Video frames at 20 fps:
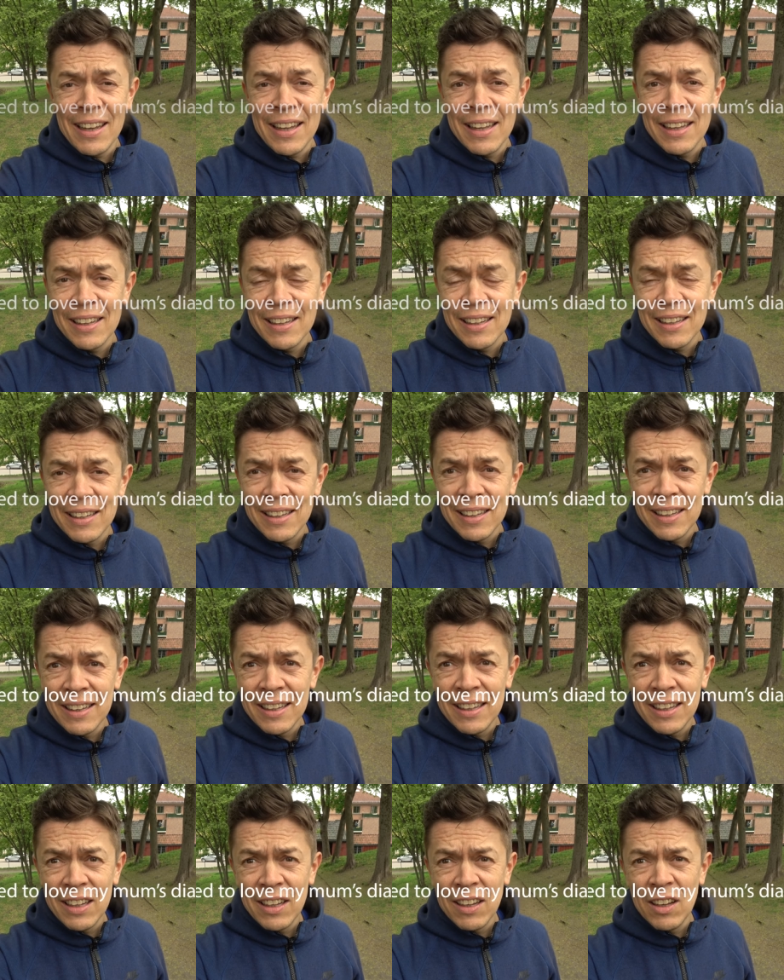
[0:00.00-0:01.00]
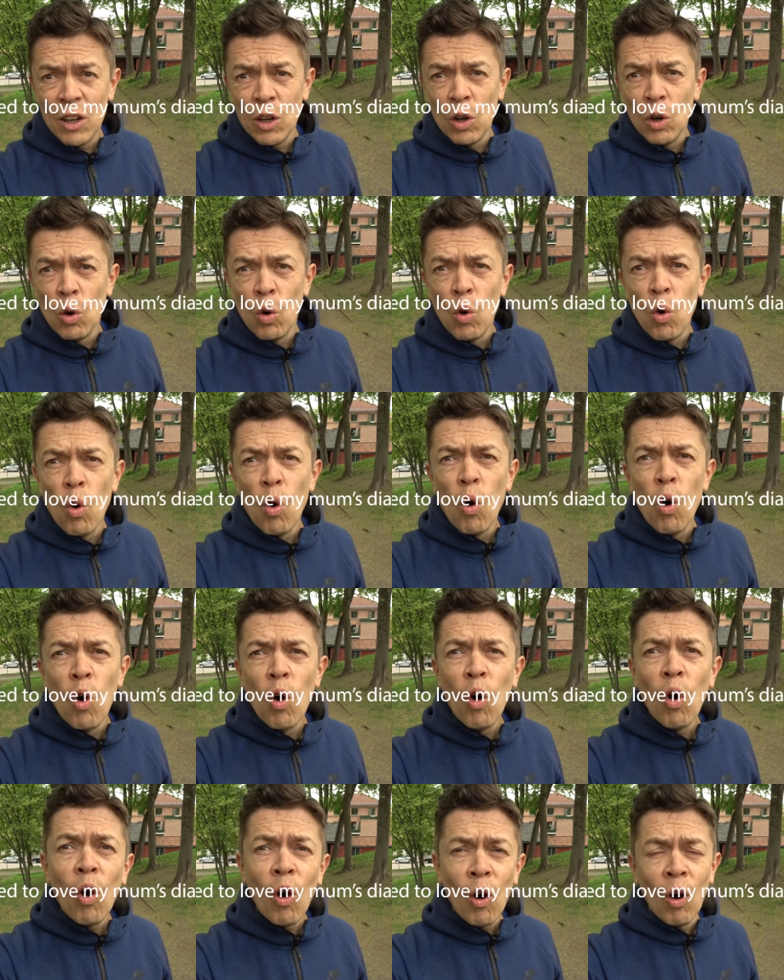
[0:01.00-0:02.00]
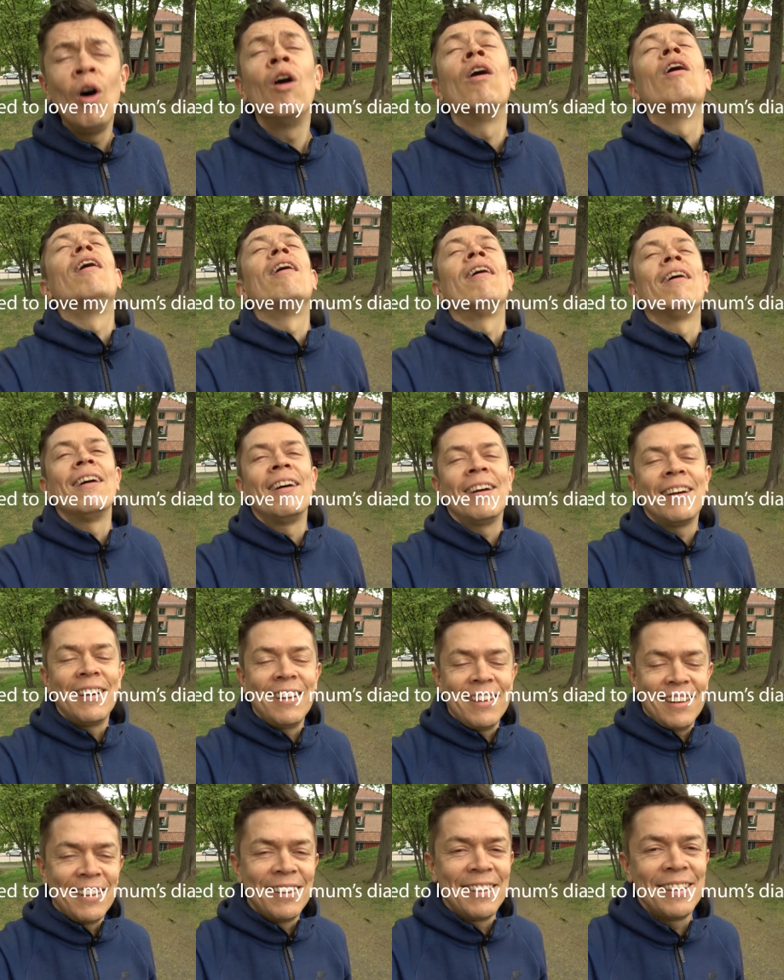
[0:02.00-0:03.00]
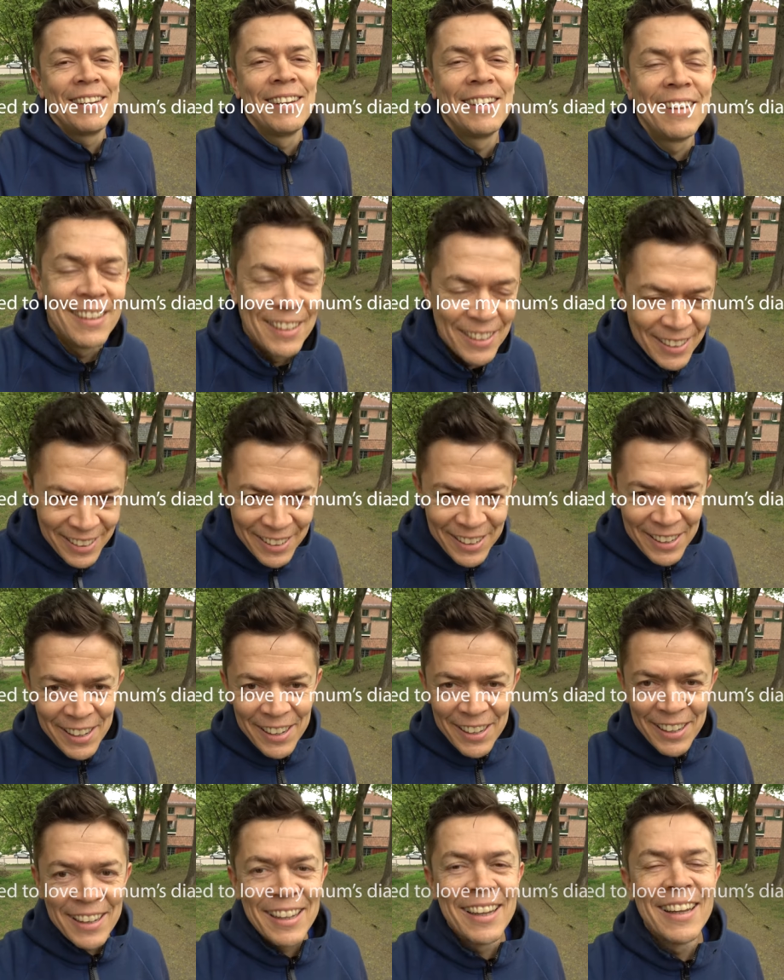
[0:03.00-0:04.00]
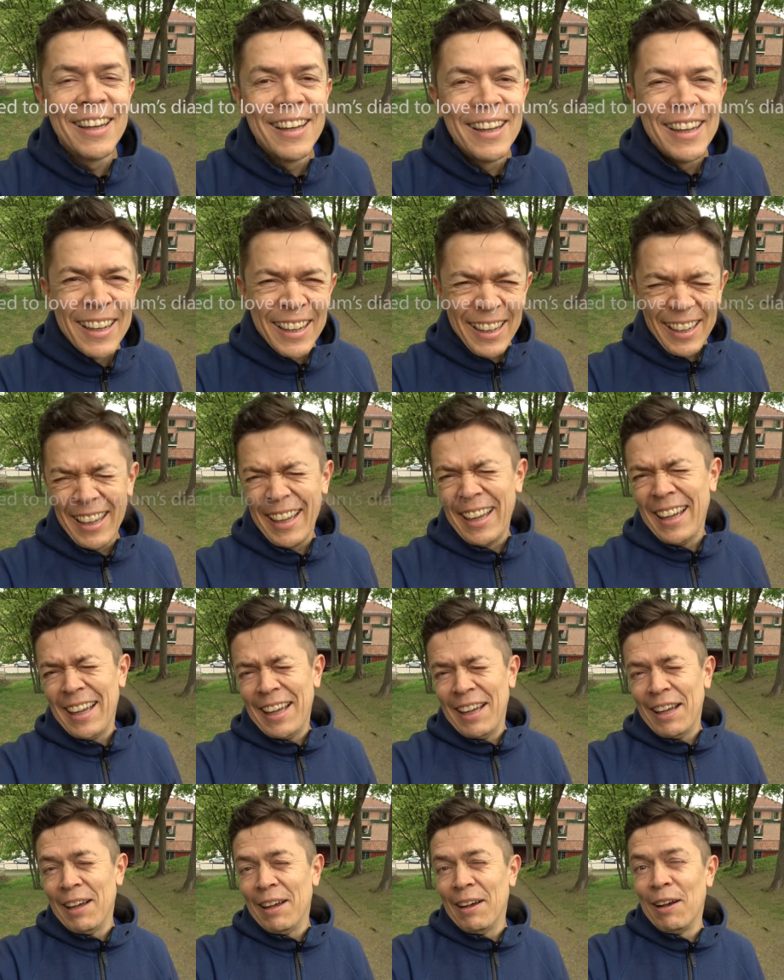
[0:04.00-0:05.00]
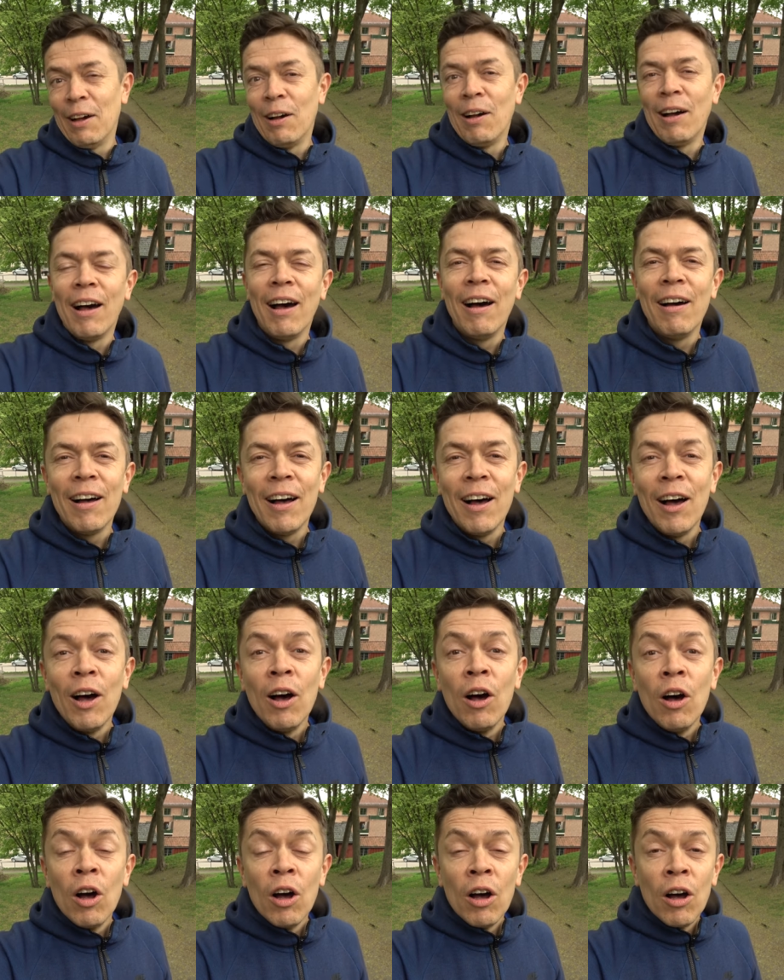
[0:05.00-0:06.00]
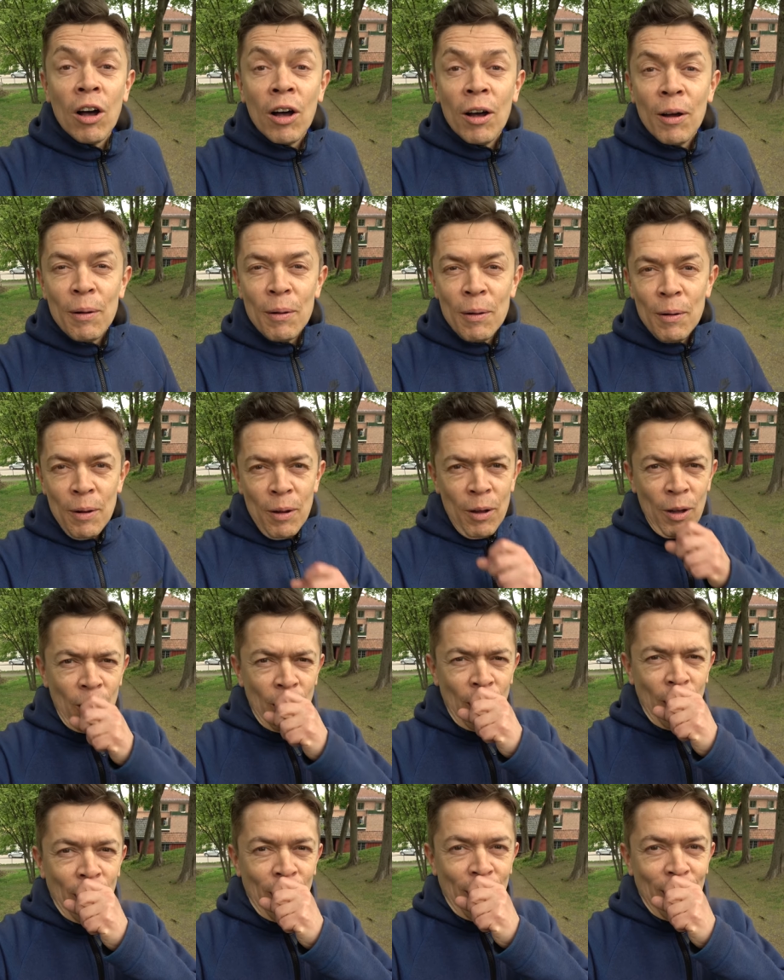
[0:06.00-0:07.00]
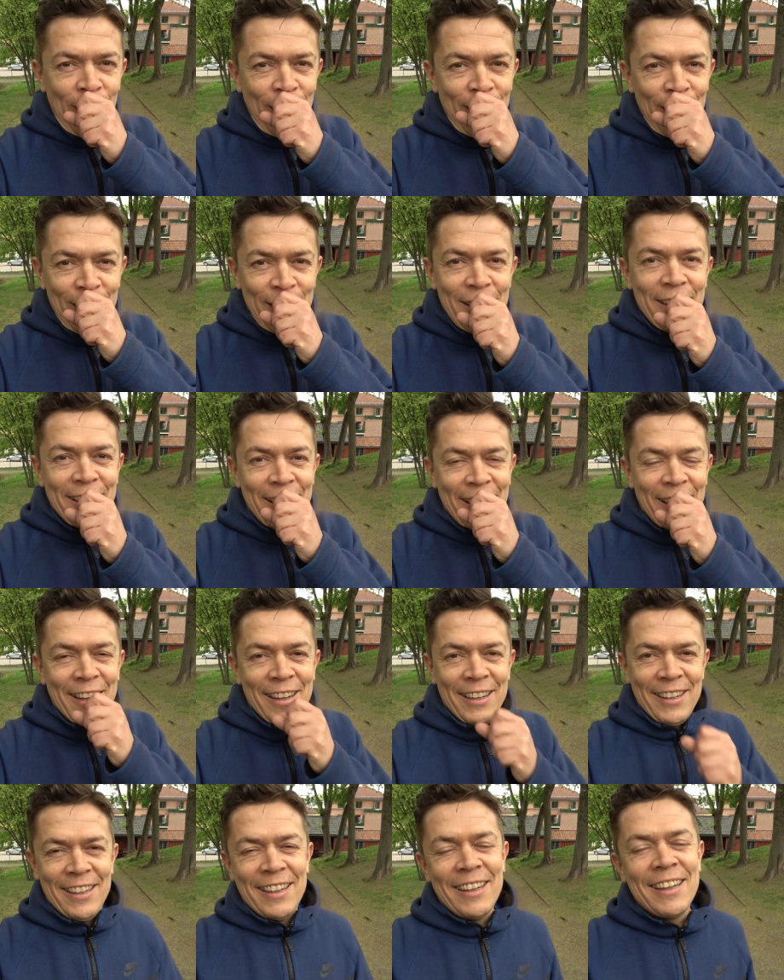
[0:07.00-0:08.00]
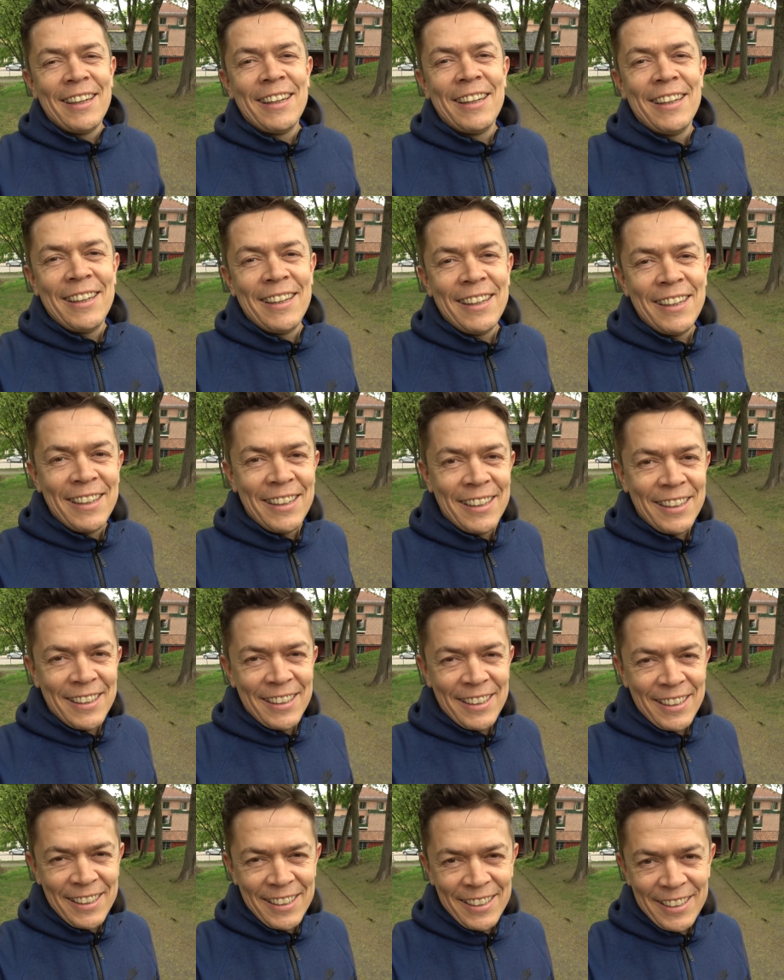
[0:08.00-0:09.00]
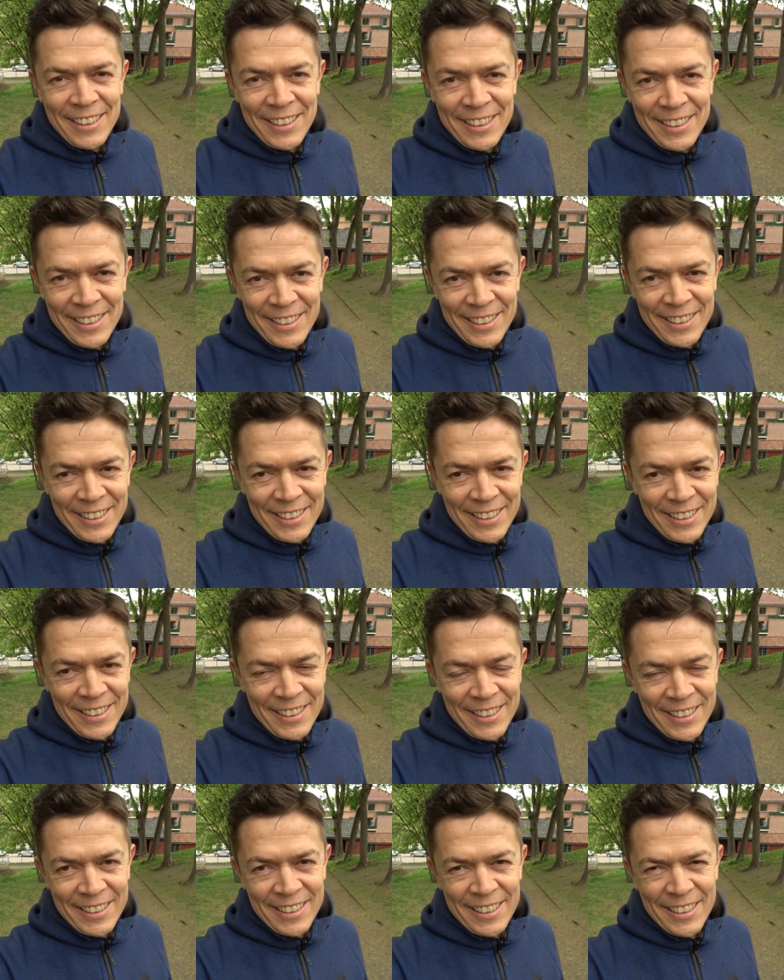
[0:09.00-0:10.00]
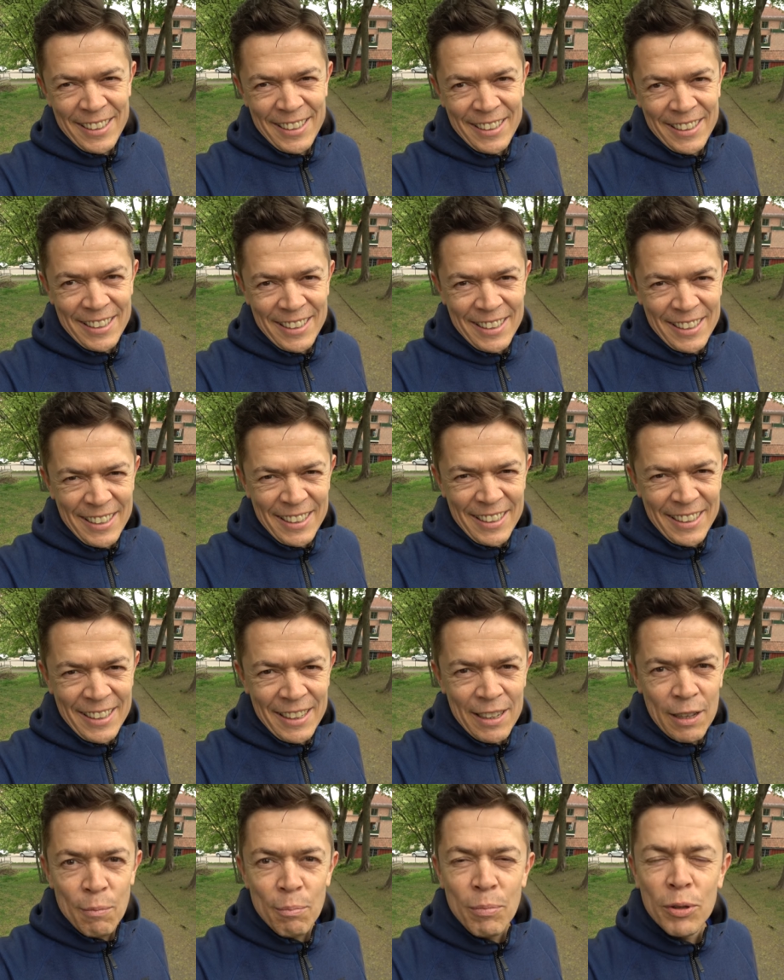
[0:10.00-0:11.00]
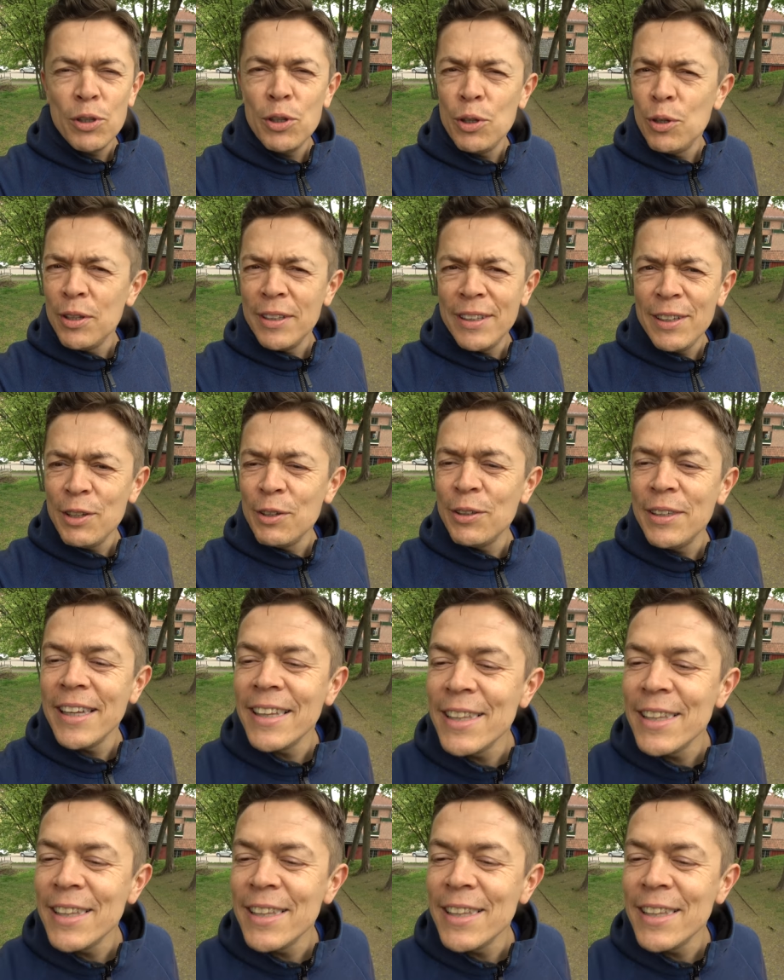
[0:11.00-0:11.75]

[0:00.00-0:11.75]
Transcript: Yeah. Oh, oh, jeg er så grævla fysen. Oh, jeg er så fysen, which means uh, I want you, something